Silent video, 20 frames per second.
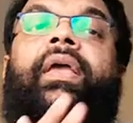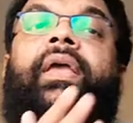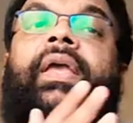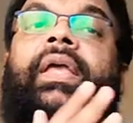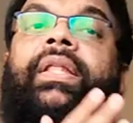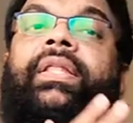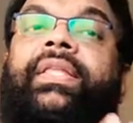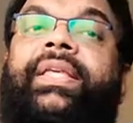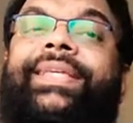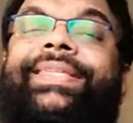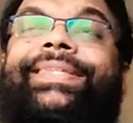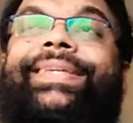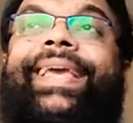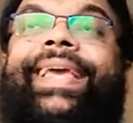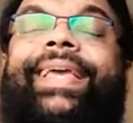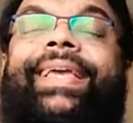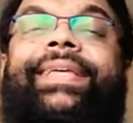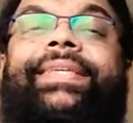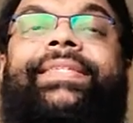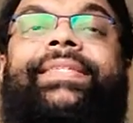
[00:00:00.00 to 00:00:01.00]
In this
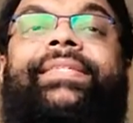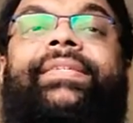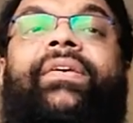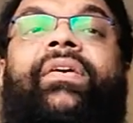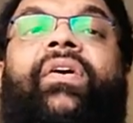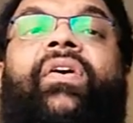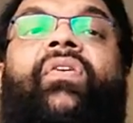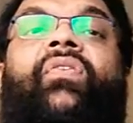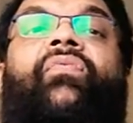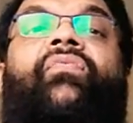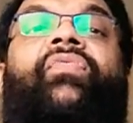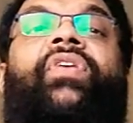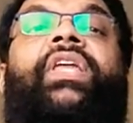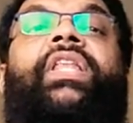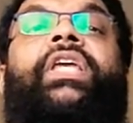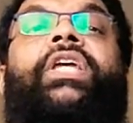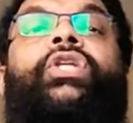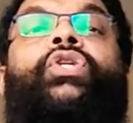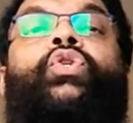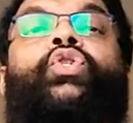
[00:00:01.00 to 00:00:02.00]
case,
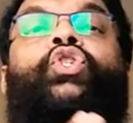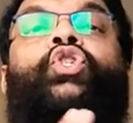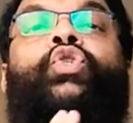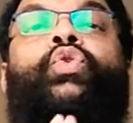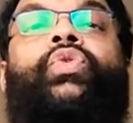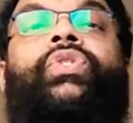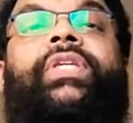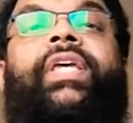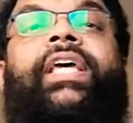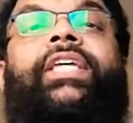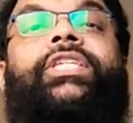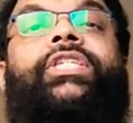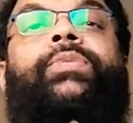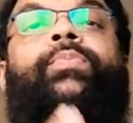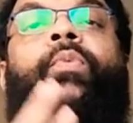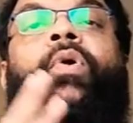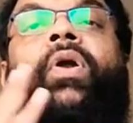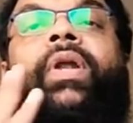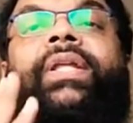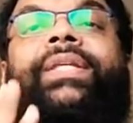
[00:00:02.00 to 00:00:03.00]
we need to choose a
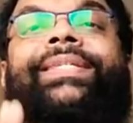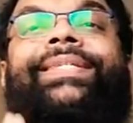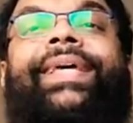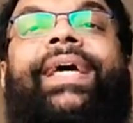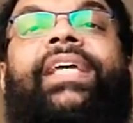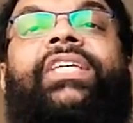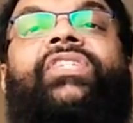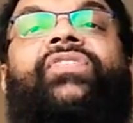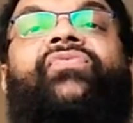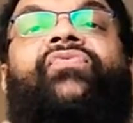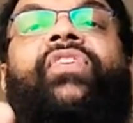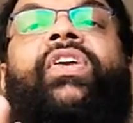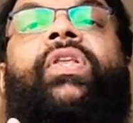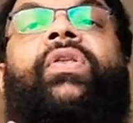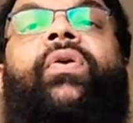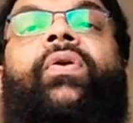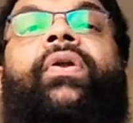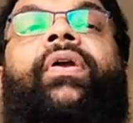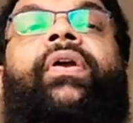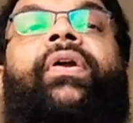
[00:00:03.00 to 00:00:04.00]
smaller size
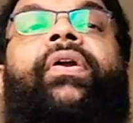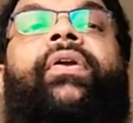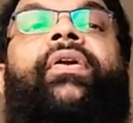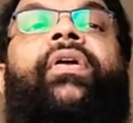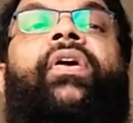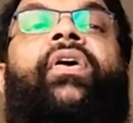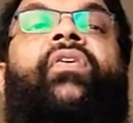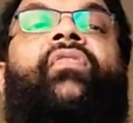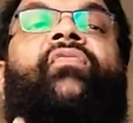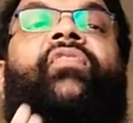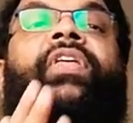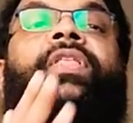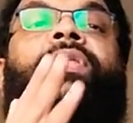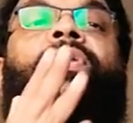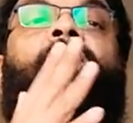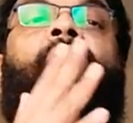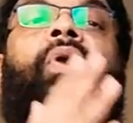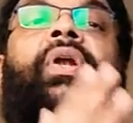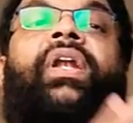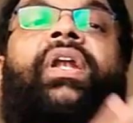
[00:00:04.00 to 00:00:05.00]
wheel loader with
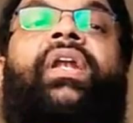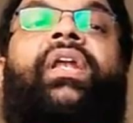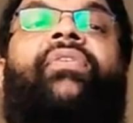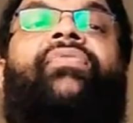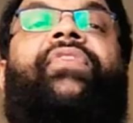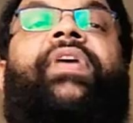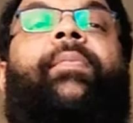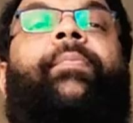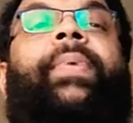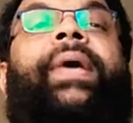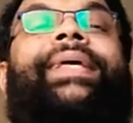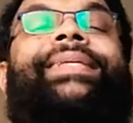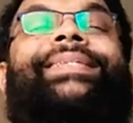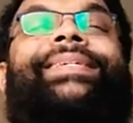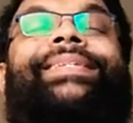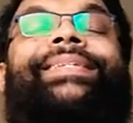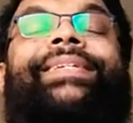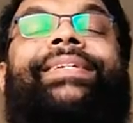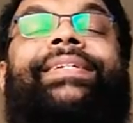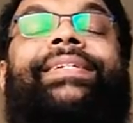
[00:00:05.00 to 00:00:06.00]
good lift
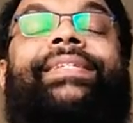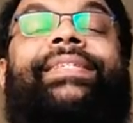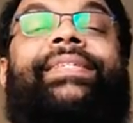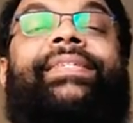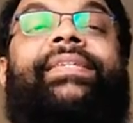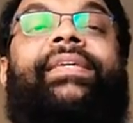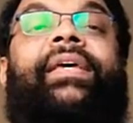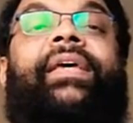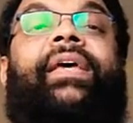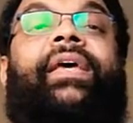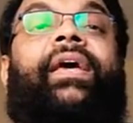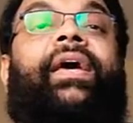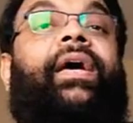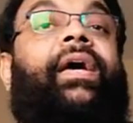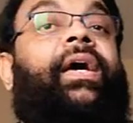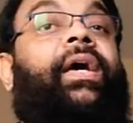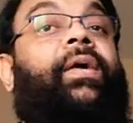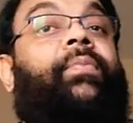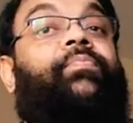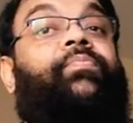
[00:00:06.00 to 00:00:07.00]
capacities,
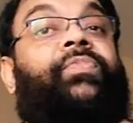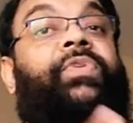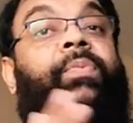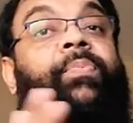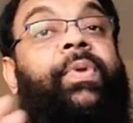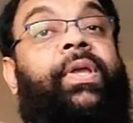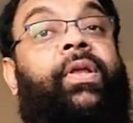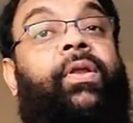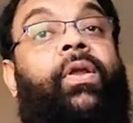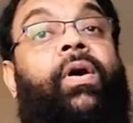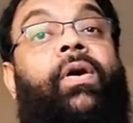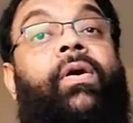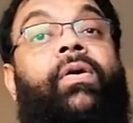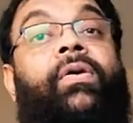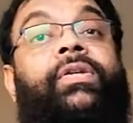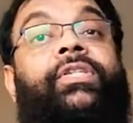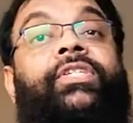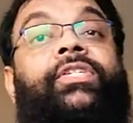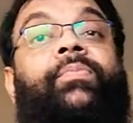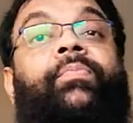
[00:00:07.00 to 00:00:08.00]
tipping
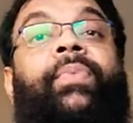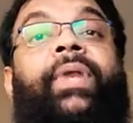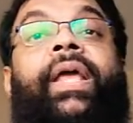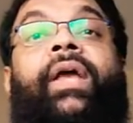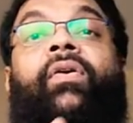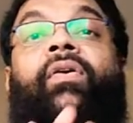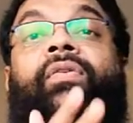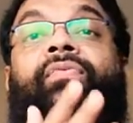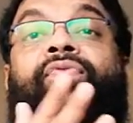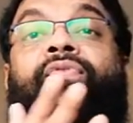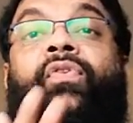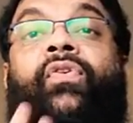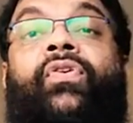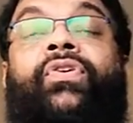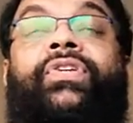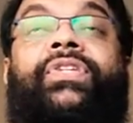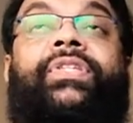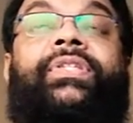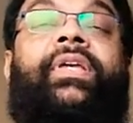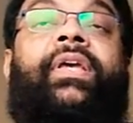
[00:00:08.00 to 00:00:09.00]
loads, breakout
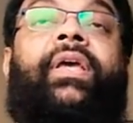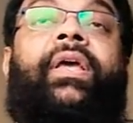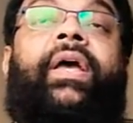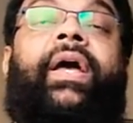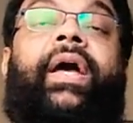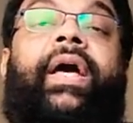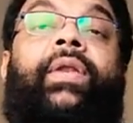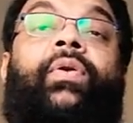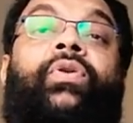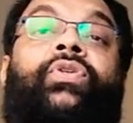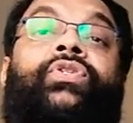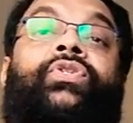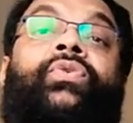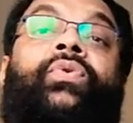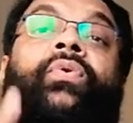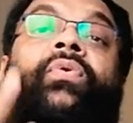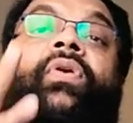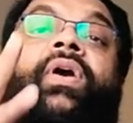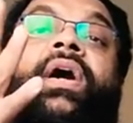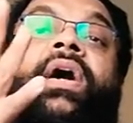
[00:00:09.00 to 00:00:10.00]
force, and
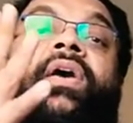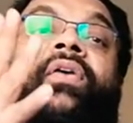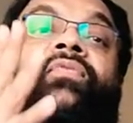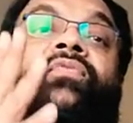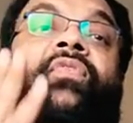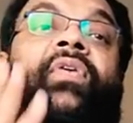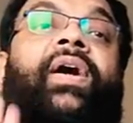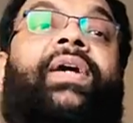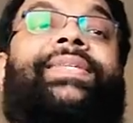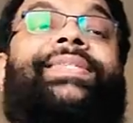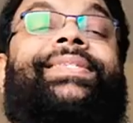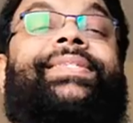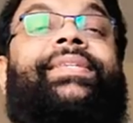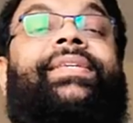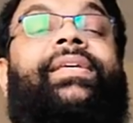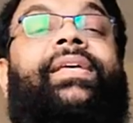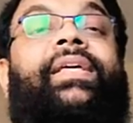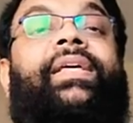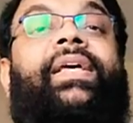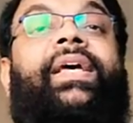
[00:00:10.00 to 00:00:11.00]
also
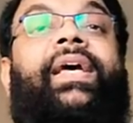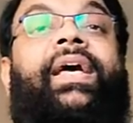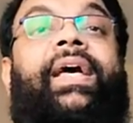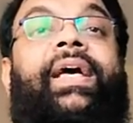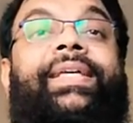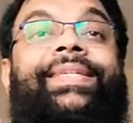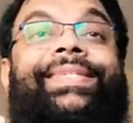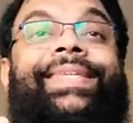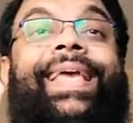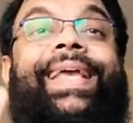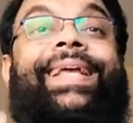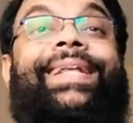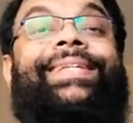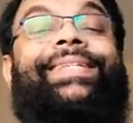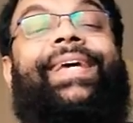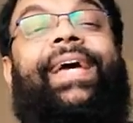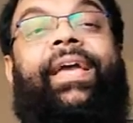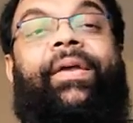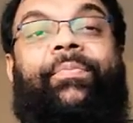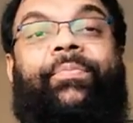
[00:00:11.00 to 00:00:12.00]
fast cycle
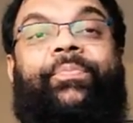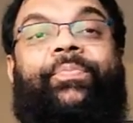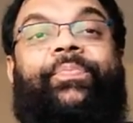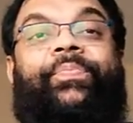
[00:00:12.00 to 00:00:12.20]
time.